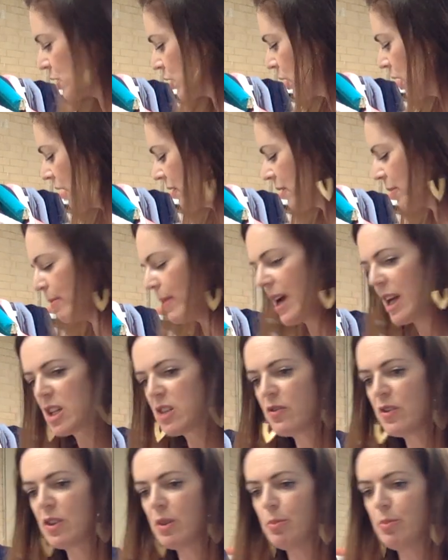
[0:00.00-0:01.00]
do have a
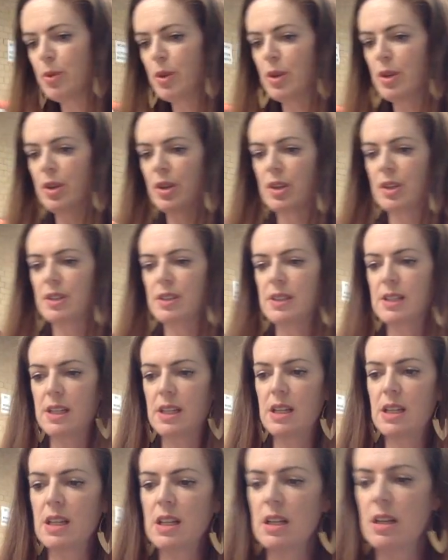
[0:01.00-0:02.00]
match for the
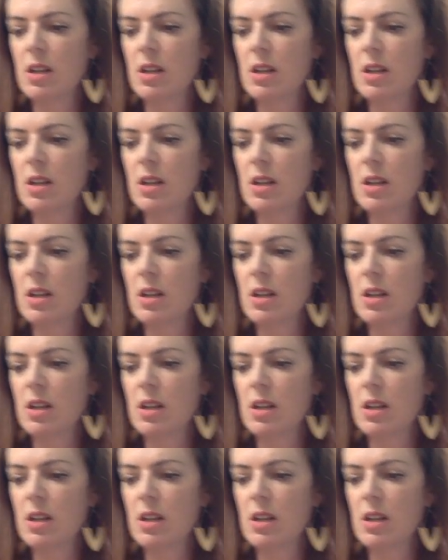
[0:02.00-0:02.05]
burgundy,